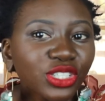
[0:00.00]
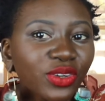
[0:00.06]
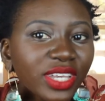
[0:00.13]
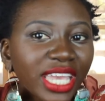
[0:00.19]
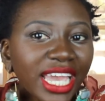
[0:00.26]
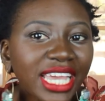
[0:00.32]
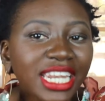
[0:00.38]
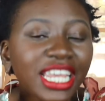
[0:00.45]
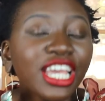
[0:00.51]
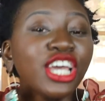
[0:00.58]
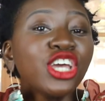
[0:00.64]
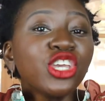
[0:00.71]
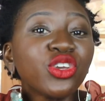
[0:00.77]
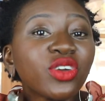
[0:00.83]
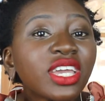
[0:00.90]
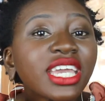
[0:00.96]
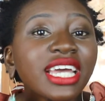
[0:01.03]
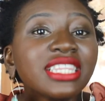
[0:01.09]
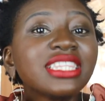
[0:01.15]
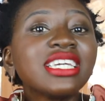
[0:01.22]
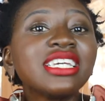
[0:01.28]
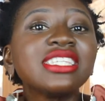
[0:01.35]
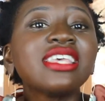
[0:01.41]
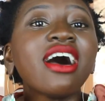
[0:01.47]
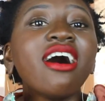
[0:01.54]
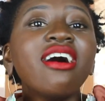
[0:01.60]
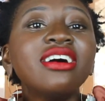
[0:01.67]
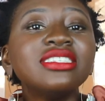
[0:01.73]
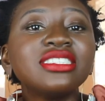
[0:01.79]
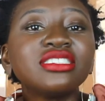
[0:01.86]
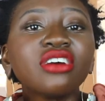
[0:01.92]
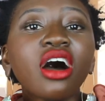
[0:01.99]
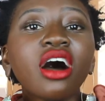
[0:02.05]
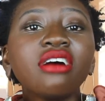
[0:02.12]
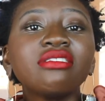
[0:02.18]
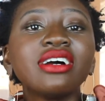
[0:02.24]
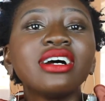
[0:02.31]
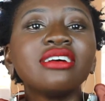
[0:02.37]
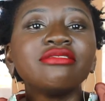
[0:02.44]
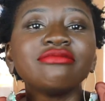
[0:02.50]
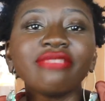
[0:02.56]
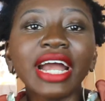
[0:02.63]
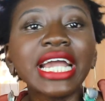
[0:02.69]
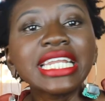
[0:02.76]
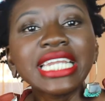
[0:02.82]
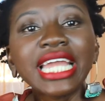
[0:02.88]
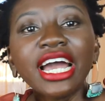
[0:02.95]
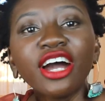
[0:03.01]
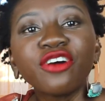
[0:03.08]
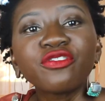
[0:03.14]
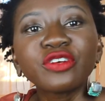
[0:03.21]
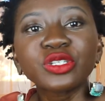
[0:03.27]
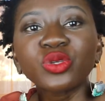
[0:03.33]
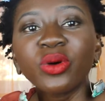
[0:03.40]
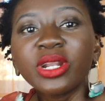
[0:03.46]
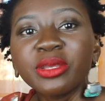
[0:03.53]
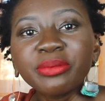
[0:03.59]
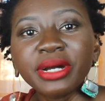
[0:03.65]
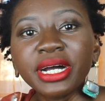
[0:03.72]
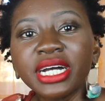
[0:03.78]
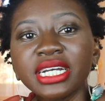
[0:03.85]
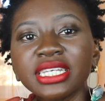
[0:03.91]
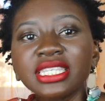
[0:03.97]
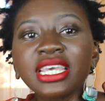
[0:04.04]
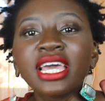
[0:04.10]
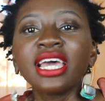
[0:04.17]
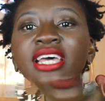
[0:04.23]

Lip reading: So again, you can get these on Zara right now for 20 bucks.